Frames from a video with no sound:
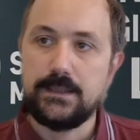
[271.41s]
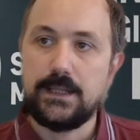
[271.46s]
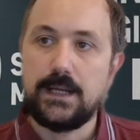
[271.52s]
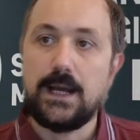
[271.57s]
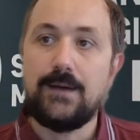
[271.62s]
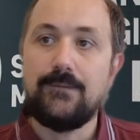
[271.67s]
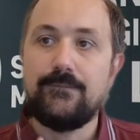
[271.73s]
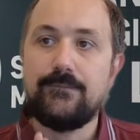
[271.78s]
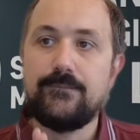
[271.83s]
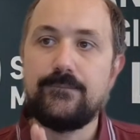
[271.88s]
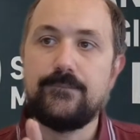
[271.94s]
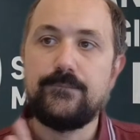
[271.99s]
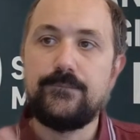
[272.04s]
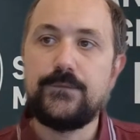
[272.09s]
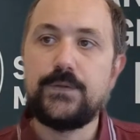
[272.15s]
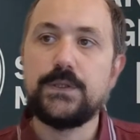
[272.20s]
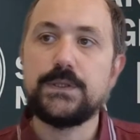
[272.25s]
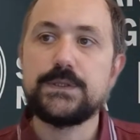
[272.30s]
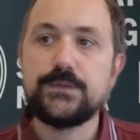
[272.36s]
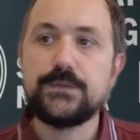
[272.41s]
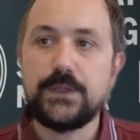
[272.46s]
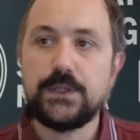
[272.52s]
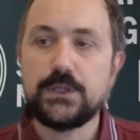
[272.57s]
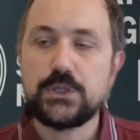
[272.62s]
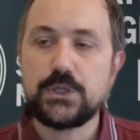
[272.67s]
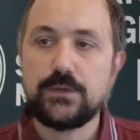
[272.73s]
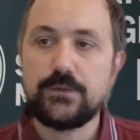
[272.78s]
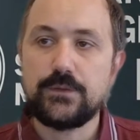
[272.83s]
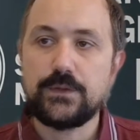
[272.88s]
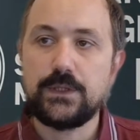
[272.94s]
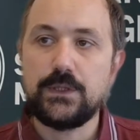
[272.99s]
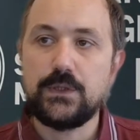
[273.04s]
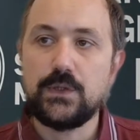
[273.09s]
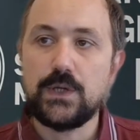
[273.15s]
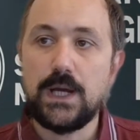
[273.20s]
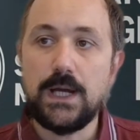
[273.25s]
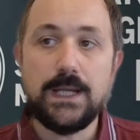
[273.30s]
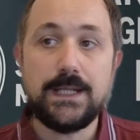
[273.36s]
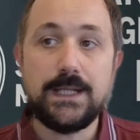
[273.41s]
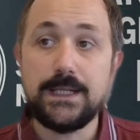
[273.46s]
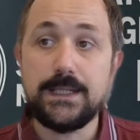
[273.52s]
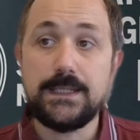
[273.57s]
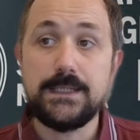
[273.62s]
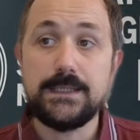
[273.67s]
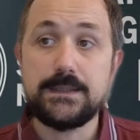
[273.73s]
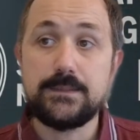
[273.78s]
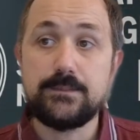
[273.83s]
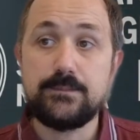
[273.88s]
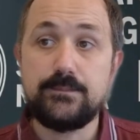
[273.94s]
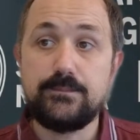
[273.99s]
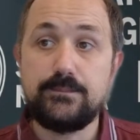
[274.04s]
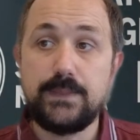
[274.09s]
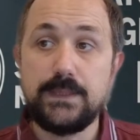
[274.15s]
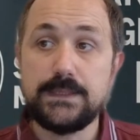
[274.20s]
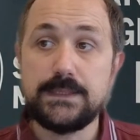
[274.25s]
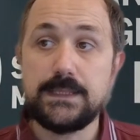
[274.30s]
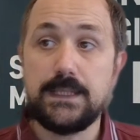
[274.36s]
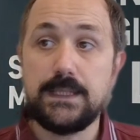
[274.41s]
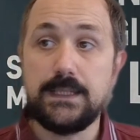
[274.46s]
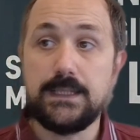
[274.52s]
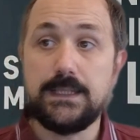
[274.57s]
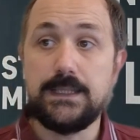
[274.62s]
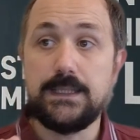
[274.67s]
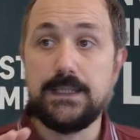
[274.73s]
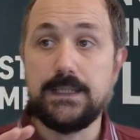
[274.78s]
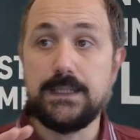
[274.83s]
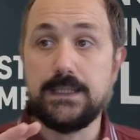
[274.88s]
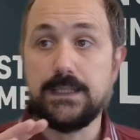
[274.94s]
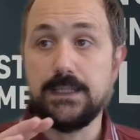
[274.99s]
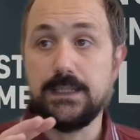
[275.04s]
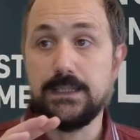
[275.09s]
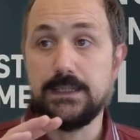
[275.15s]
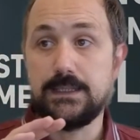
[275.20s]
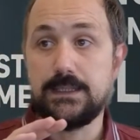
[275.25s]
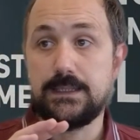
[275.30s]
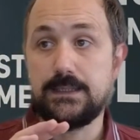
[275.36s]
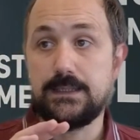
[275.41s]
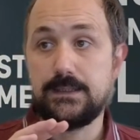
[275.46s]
a first version of the UI that is basically the